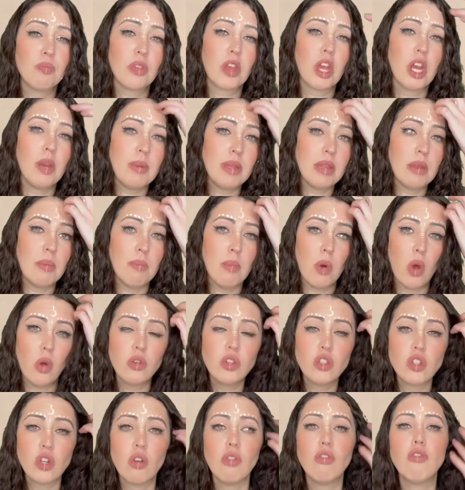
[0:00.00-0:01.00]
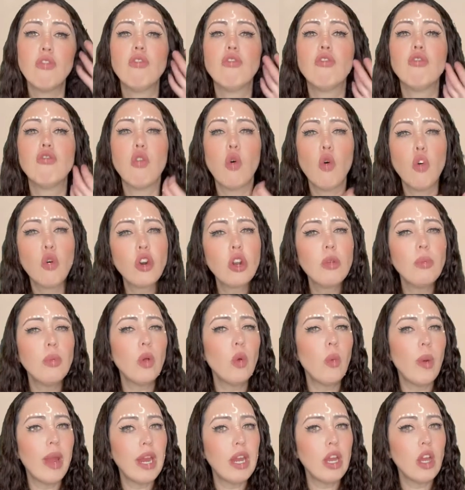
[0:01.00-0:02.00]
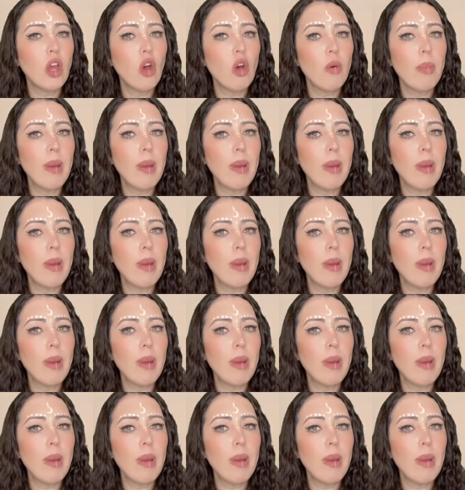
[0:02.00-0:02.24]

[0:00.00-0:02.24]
going to be the most affordable way to go